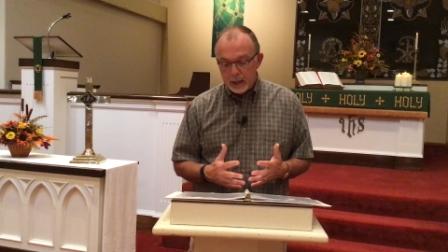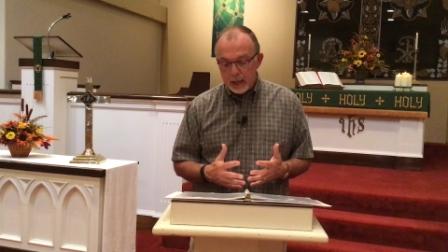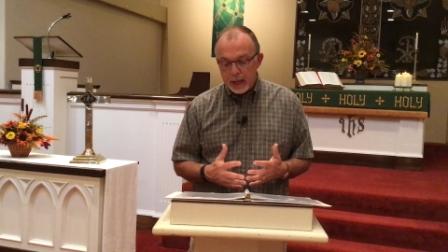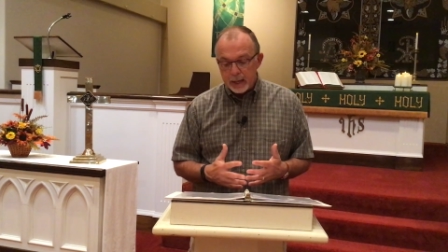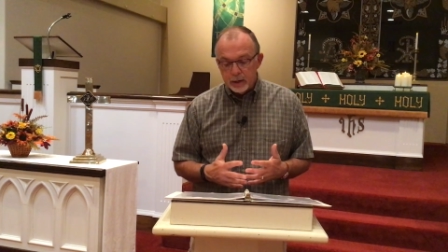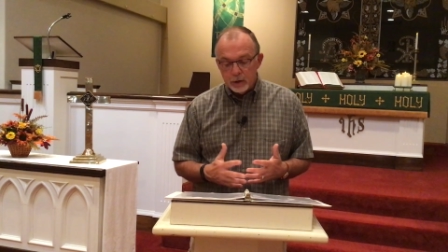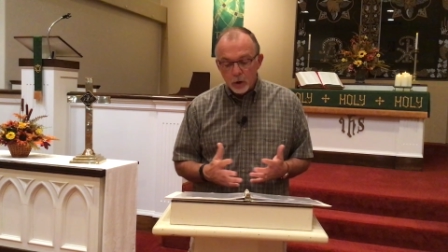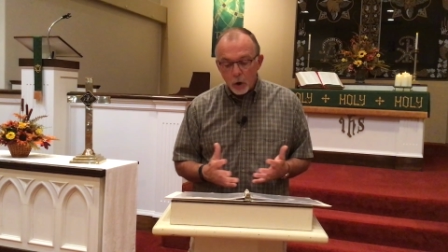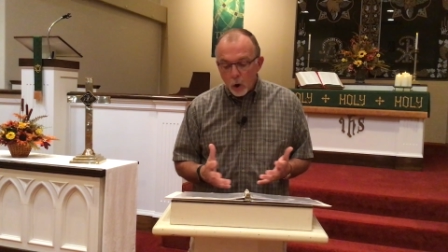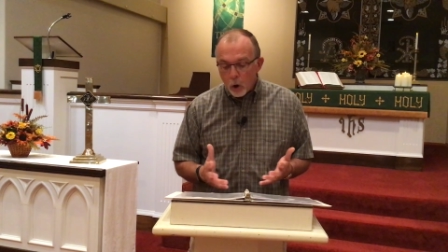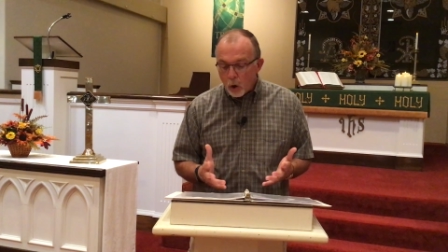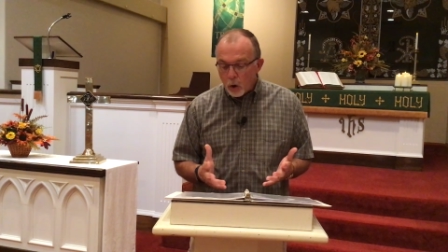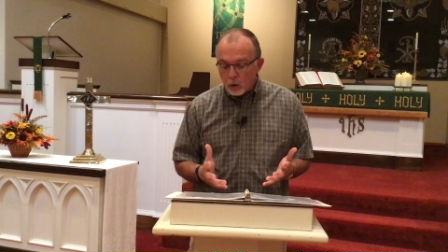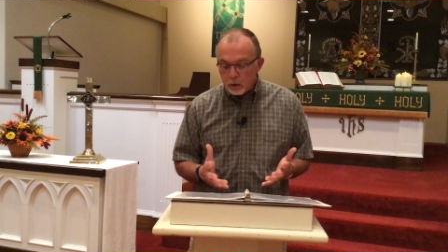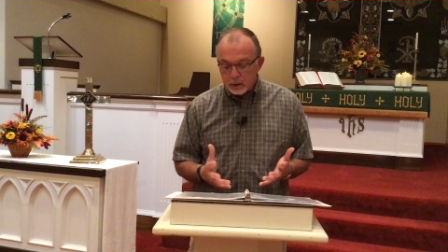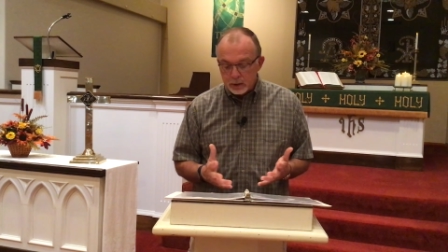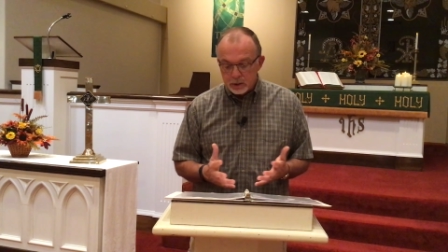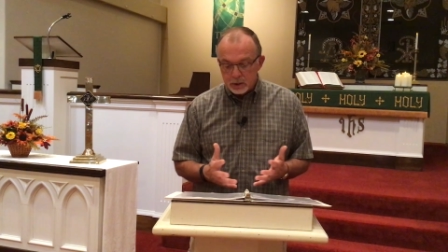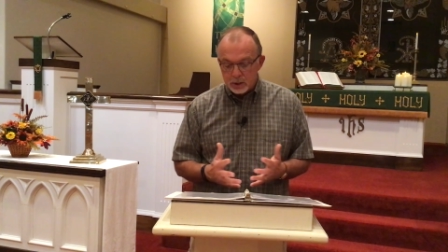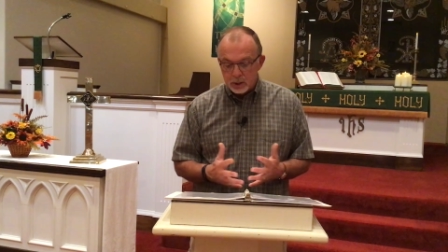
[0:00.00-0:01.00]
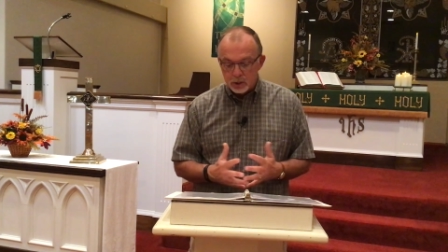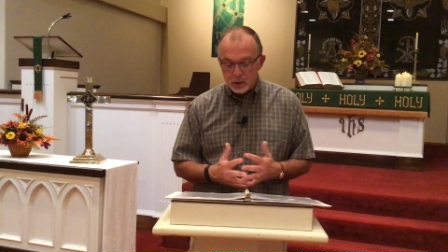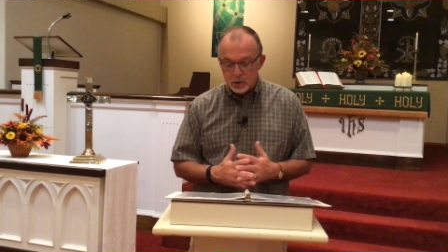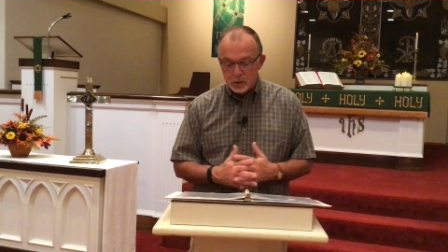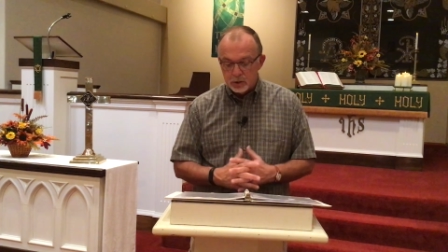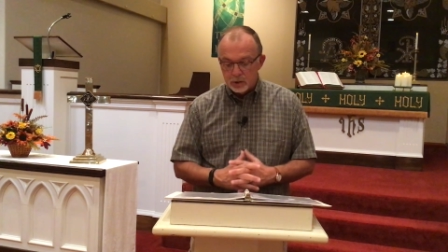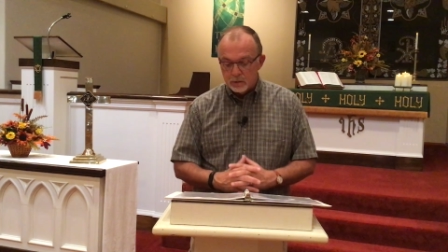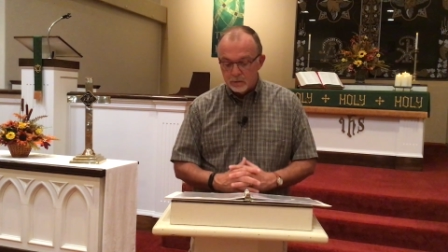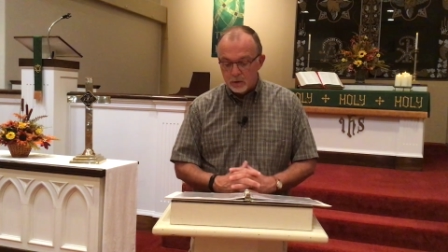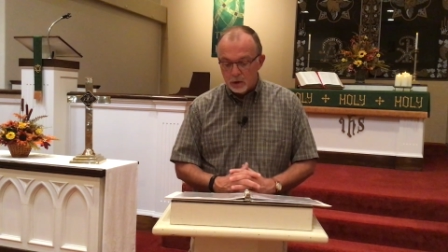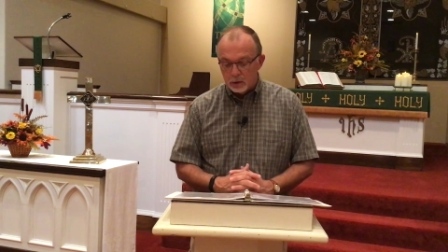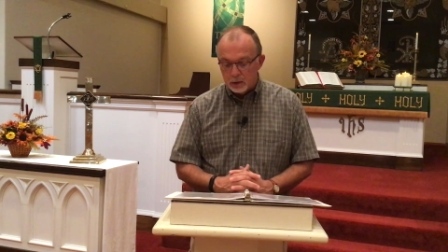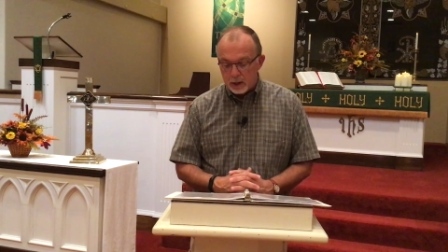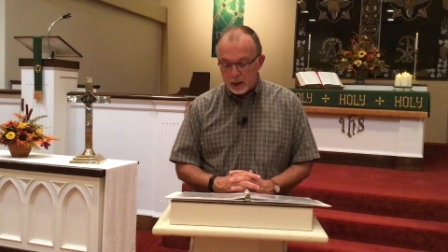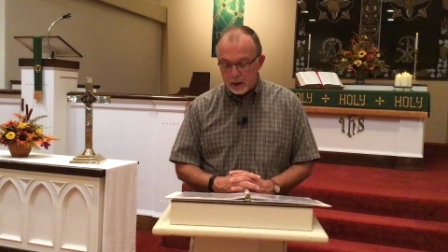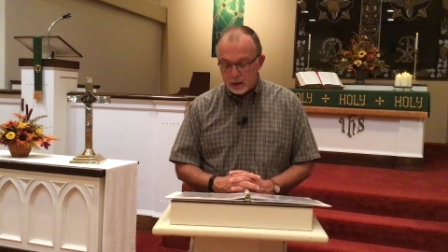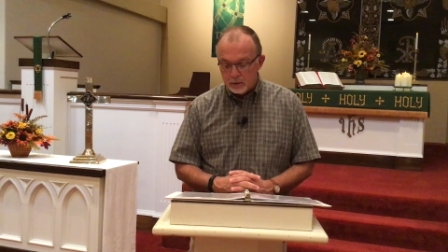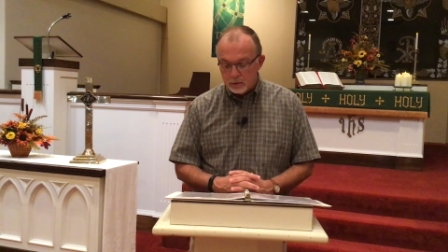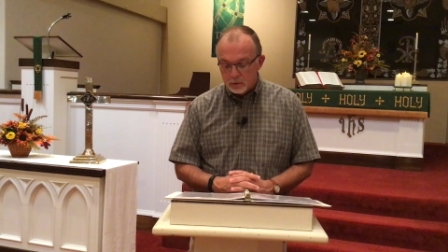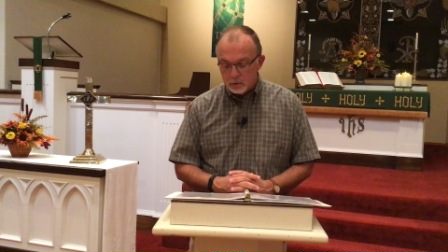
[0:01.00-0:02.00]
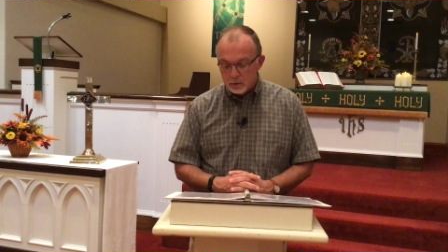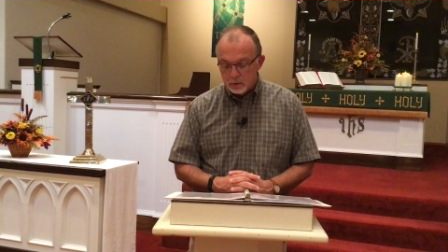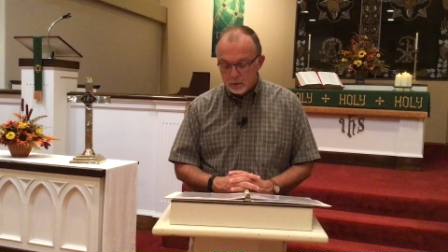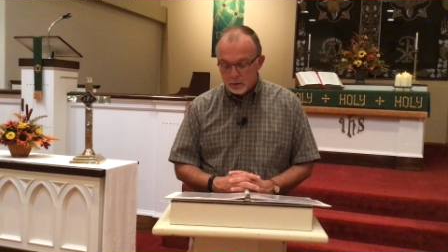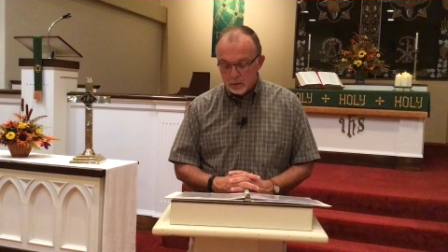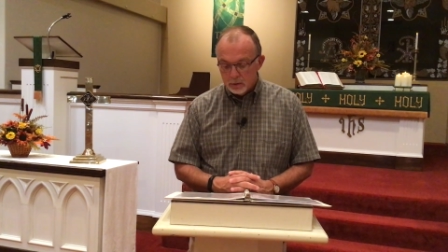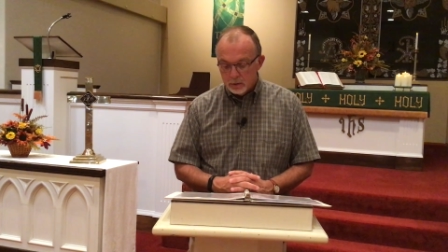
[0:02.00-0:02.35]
and in all decisions of our lives.